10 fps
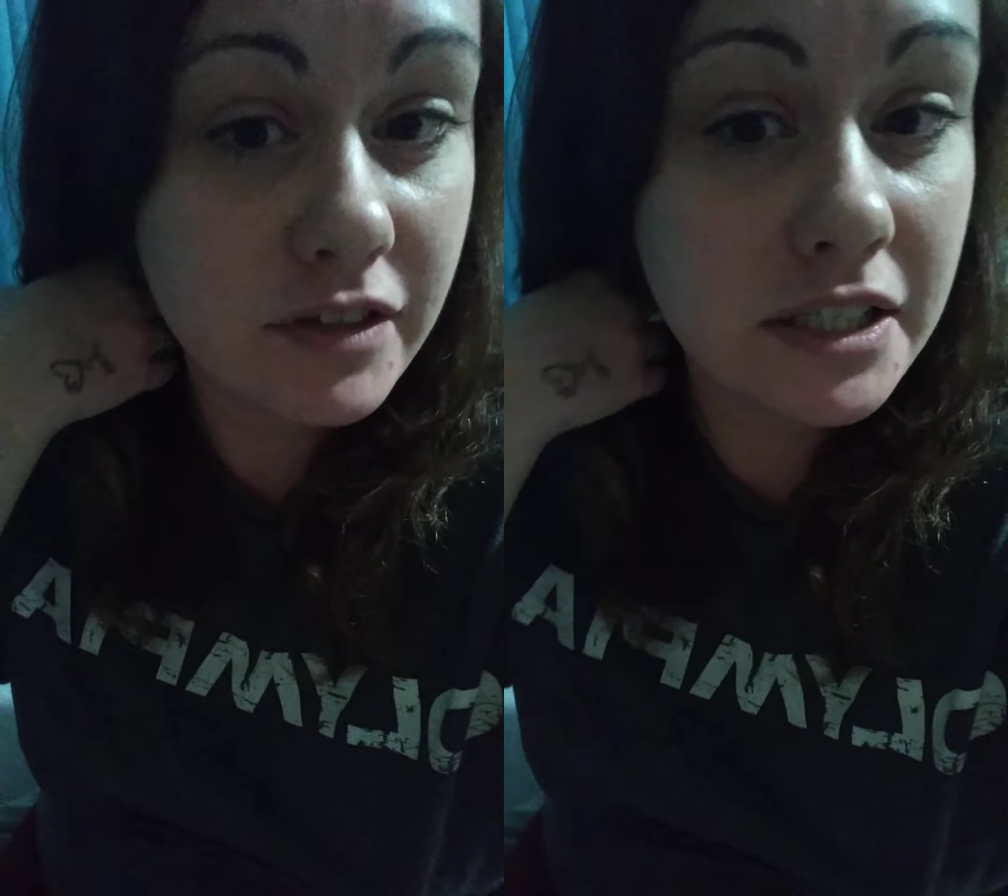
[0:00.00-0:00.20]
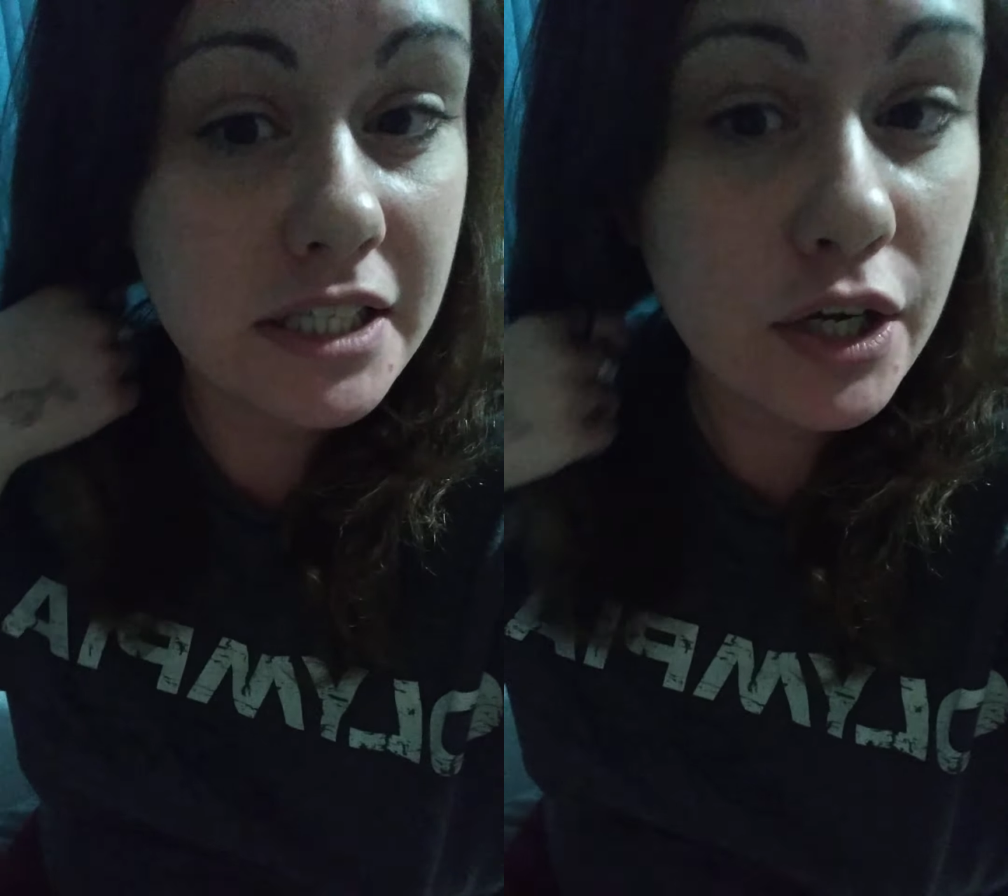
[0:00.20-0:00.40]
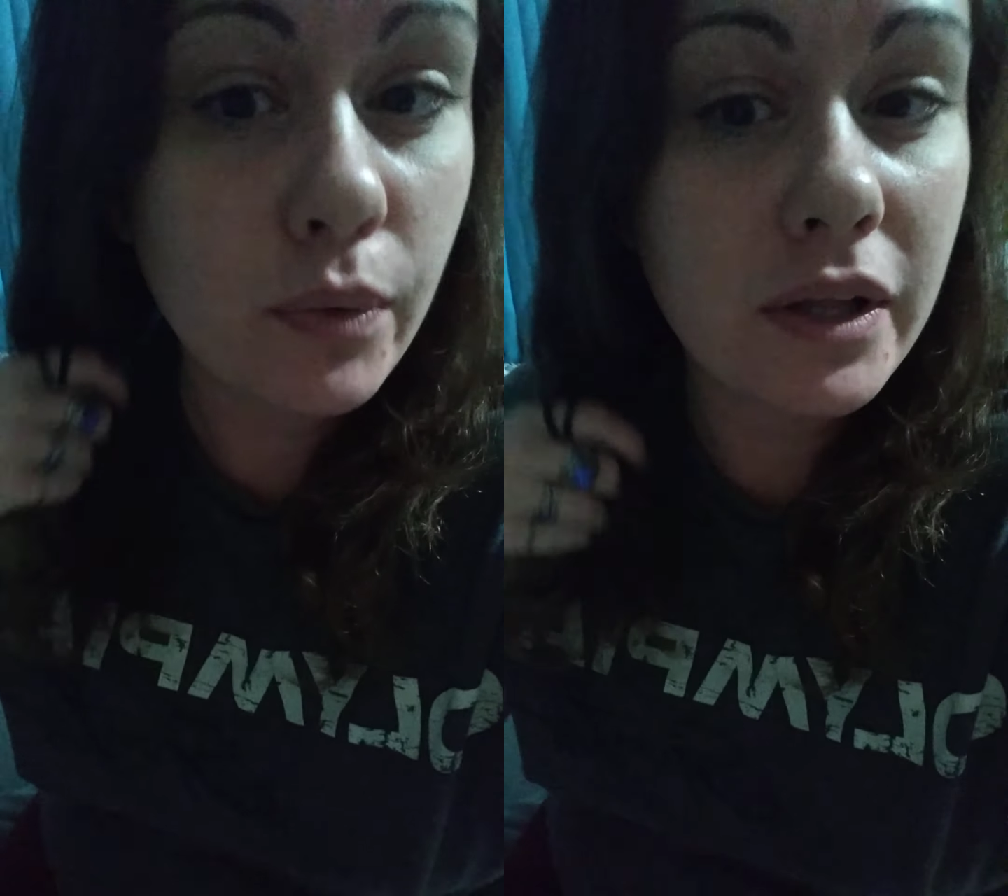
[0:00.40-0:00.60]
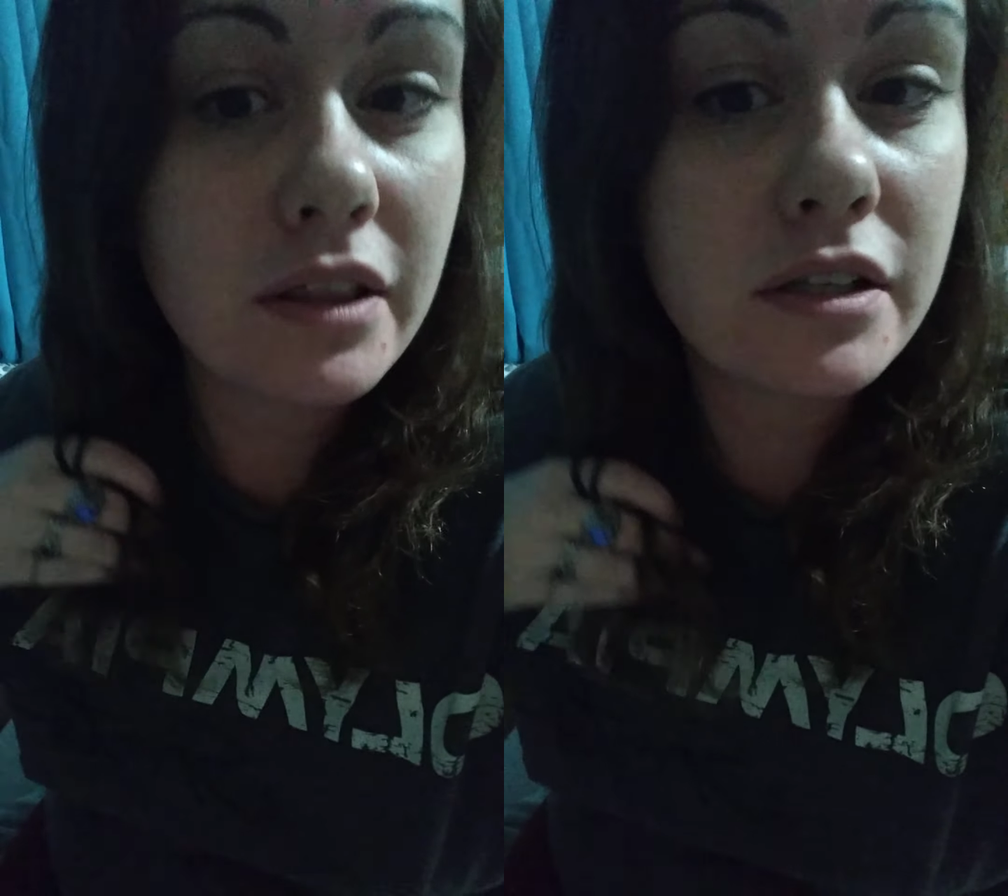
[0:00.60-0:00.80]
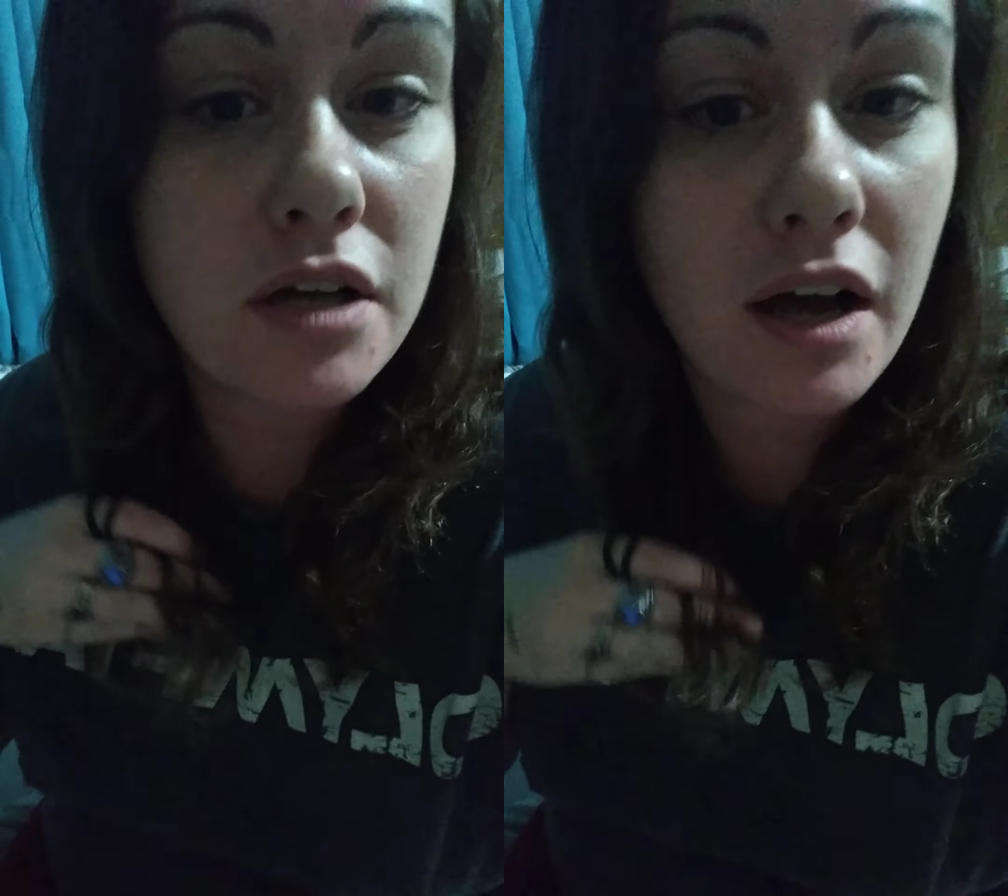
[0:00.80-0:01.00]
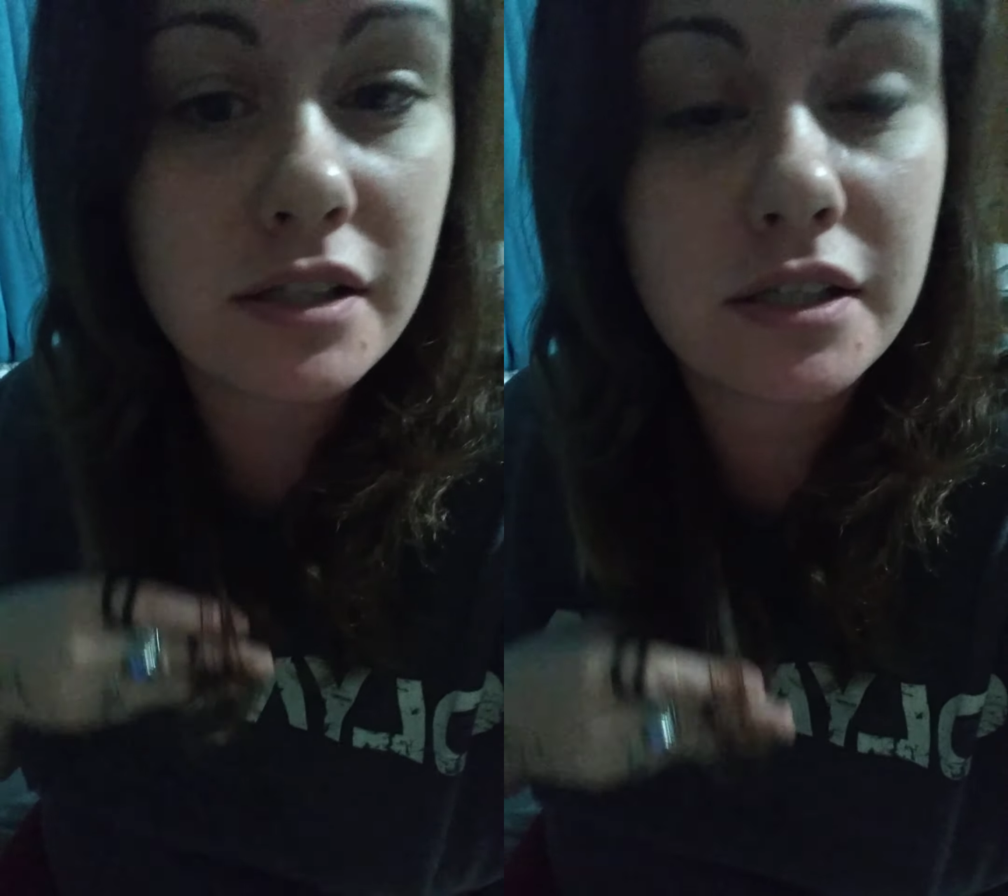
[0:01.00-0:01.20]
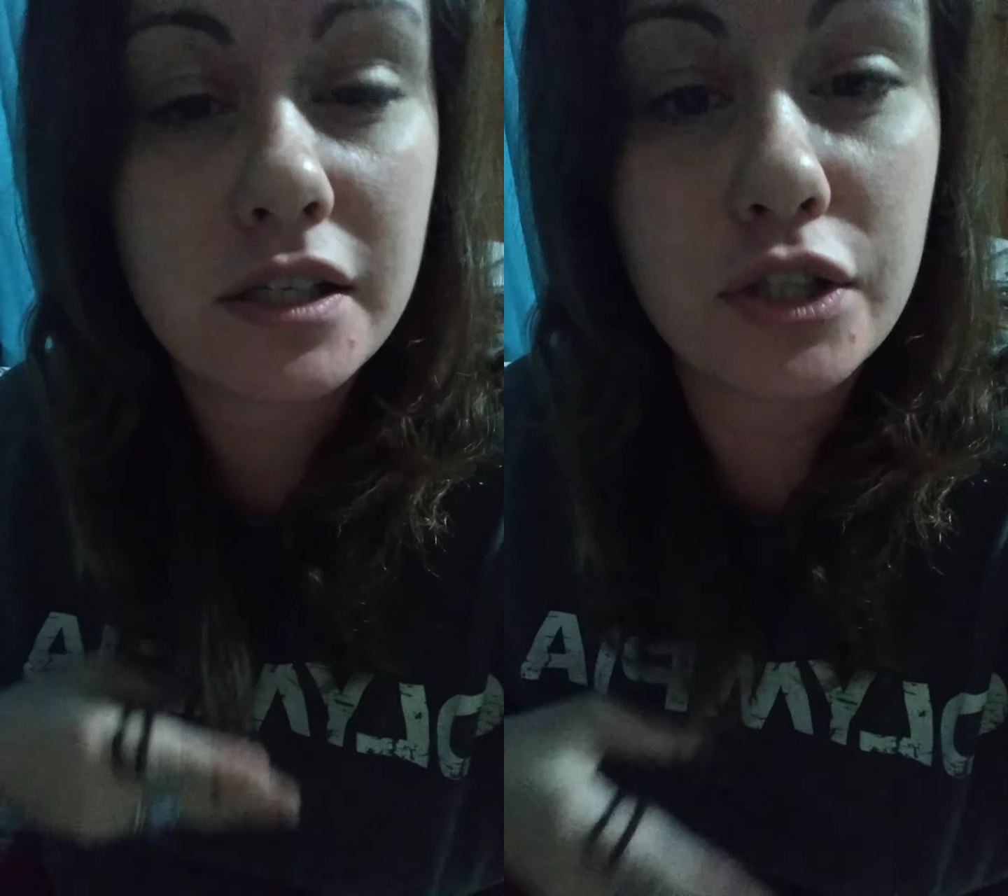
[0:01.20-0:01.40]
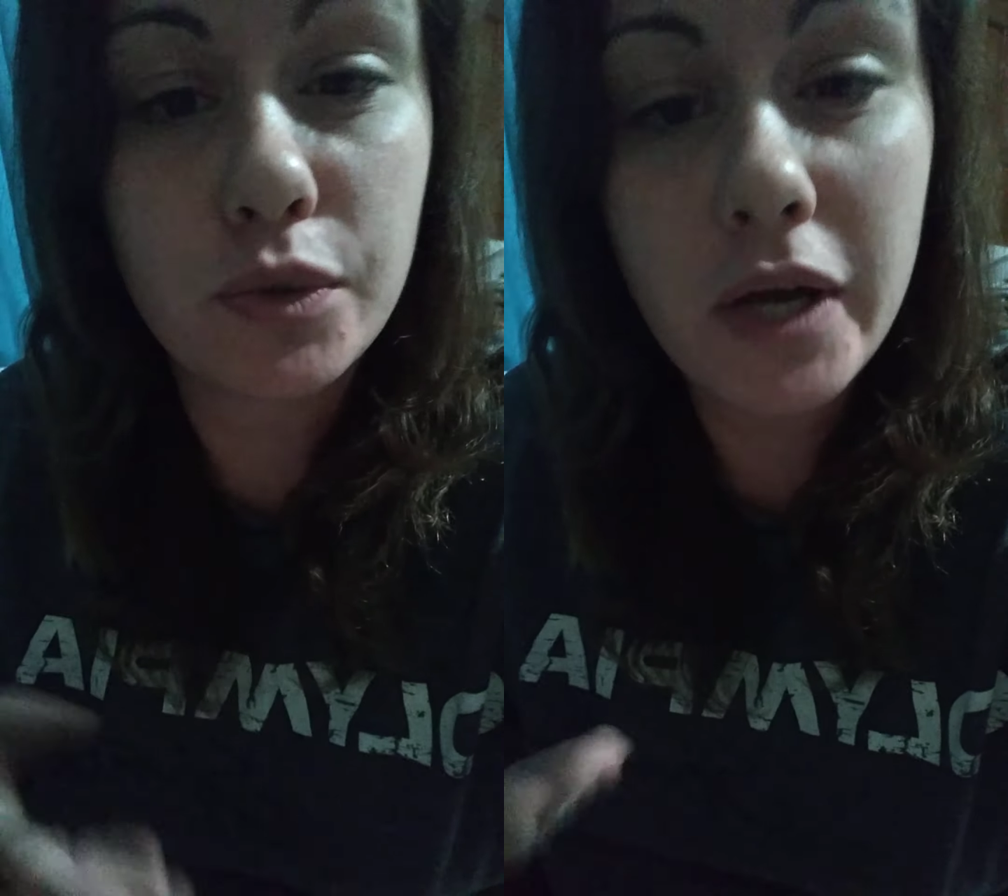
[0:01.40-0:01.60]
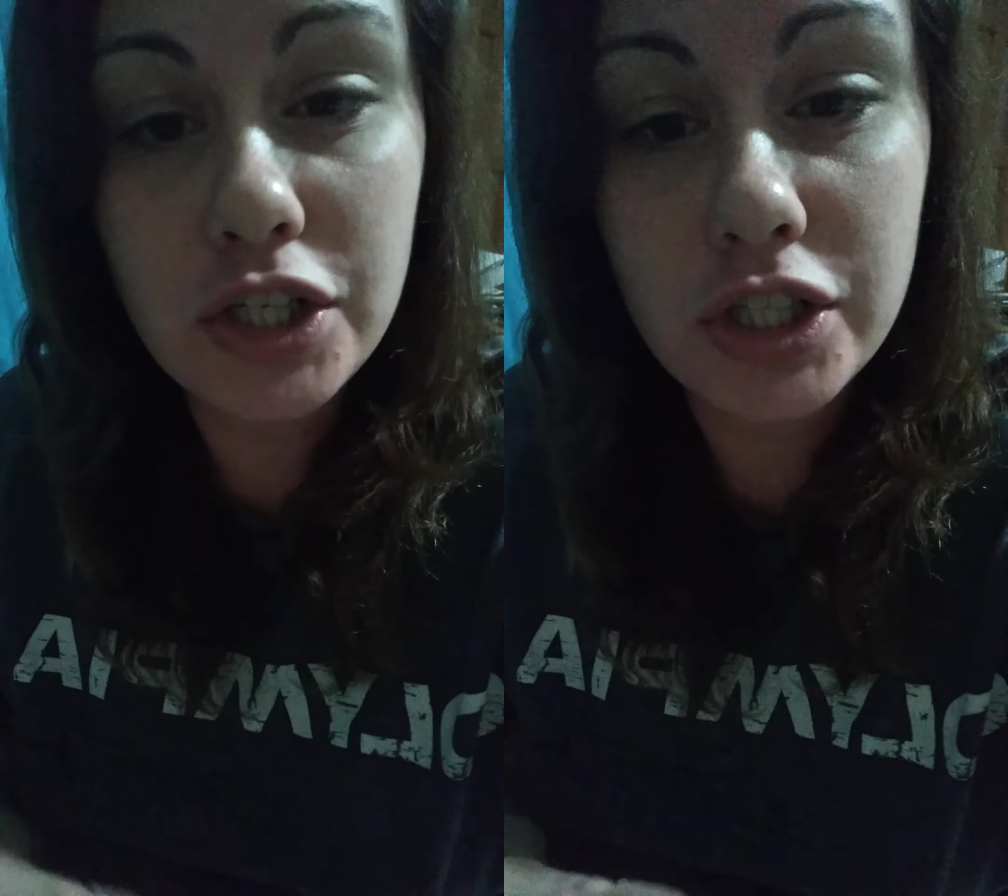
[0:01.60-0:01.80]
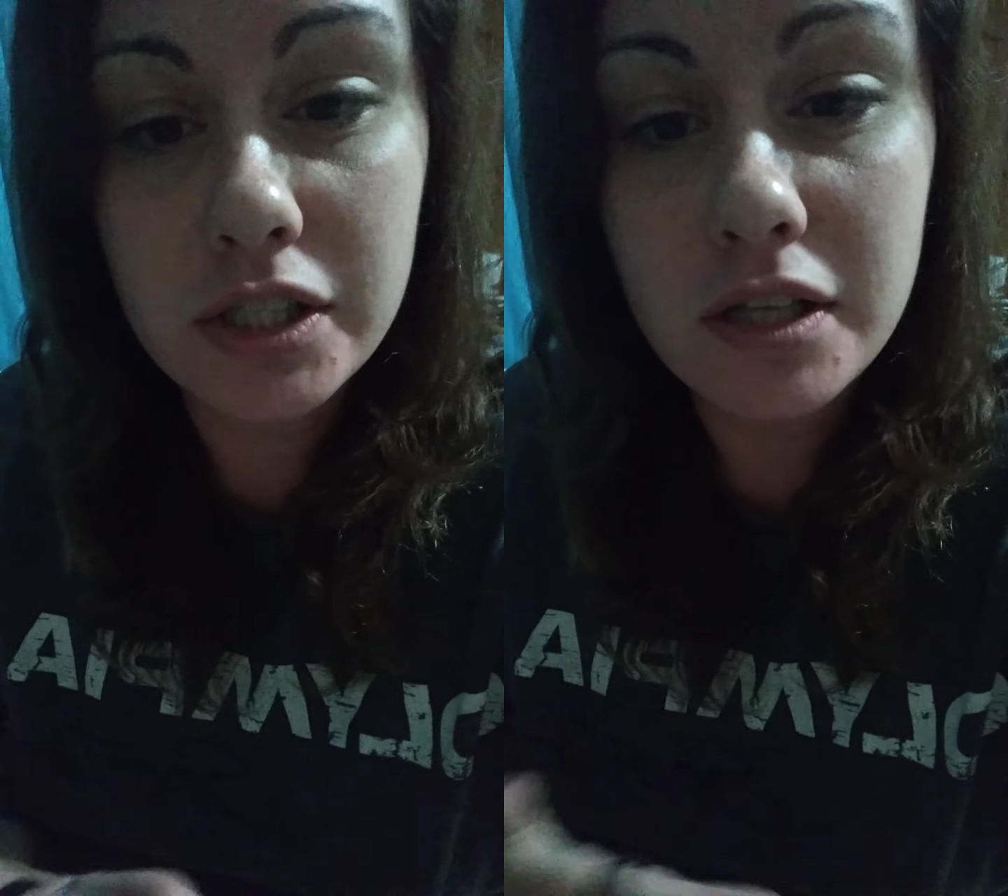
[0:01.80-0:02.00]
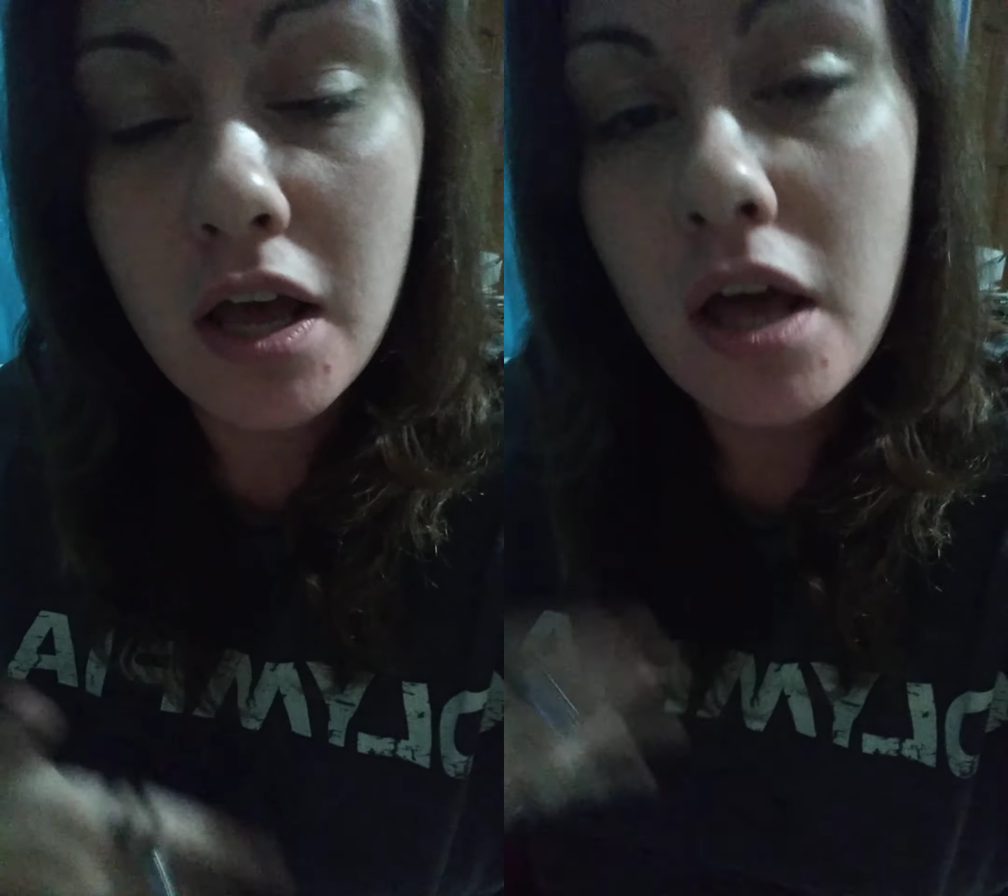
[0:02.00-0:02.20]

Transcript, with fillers: to deal with the toxic situations.